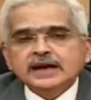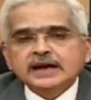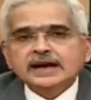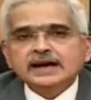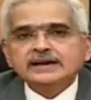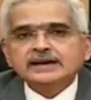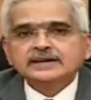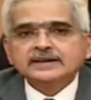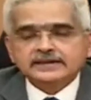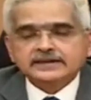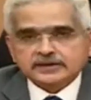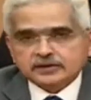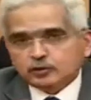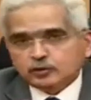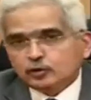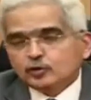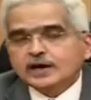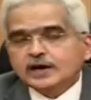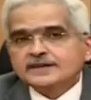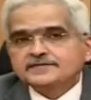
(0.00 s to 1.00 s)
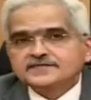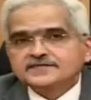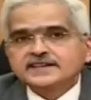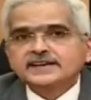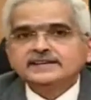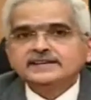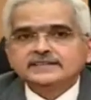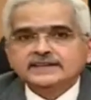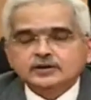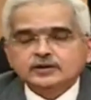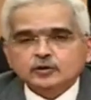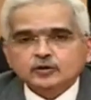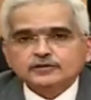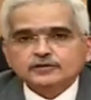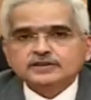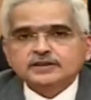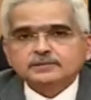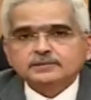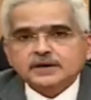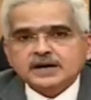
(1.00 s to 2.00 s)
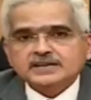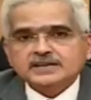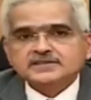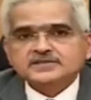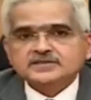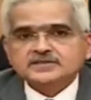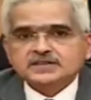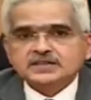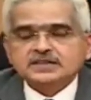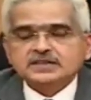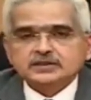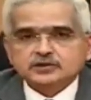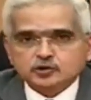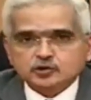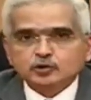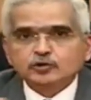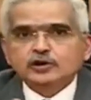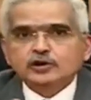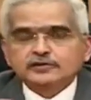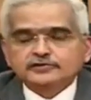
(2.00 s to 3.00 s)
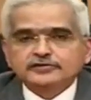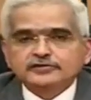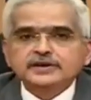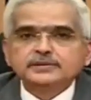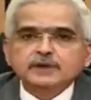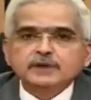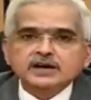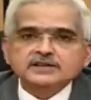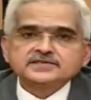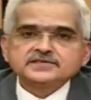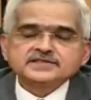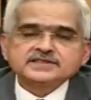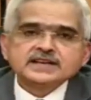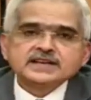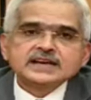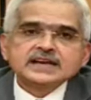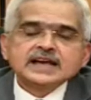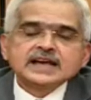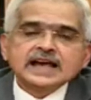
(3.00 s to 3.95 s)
and you would have seen that over the past 2 or 3 months,